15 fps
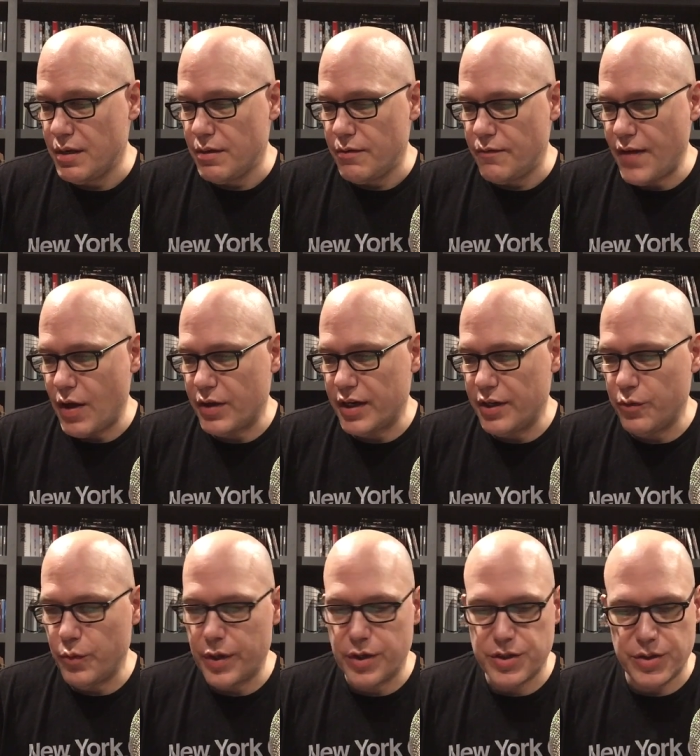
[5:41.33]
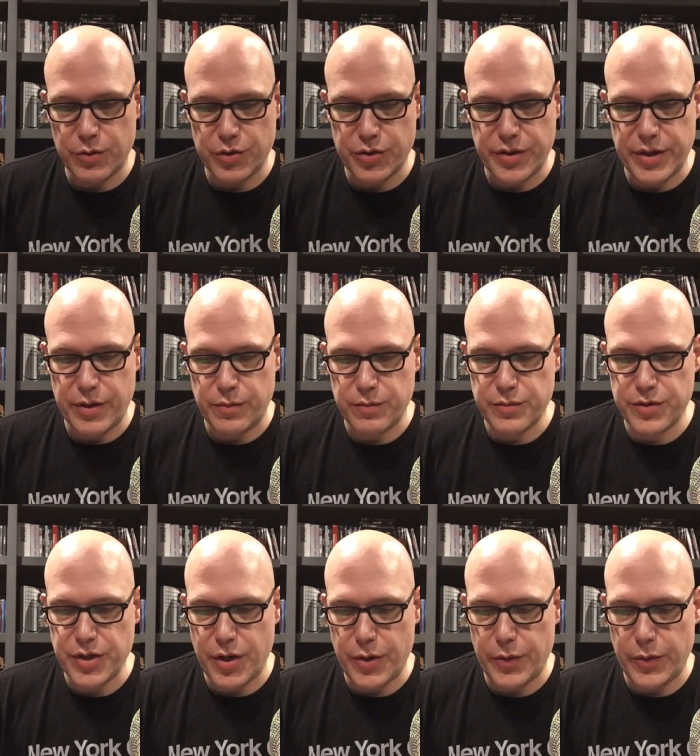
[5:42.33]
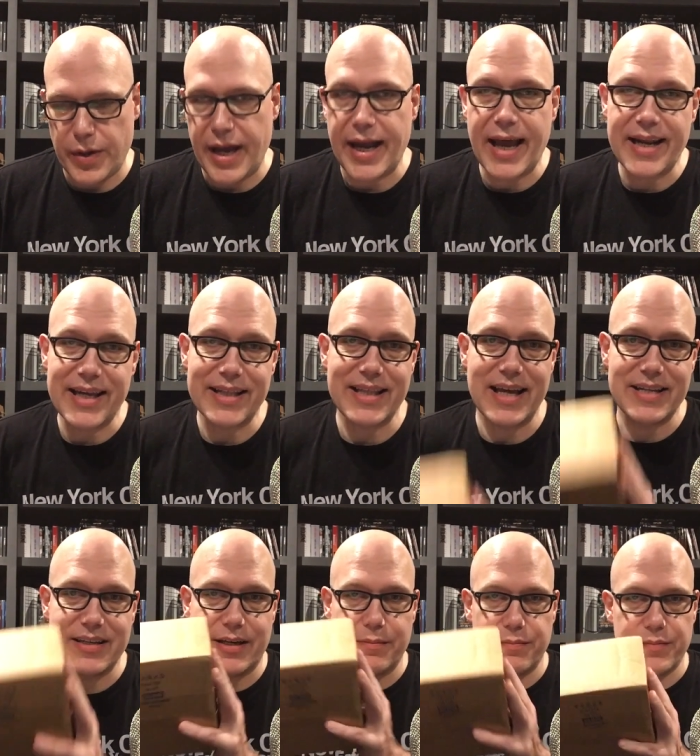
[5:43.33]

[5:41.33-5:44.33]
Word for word: Falcon and the Winter Soldier, though, so I gotta get that done.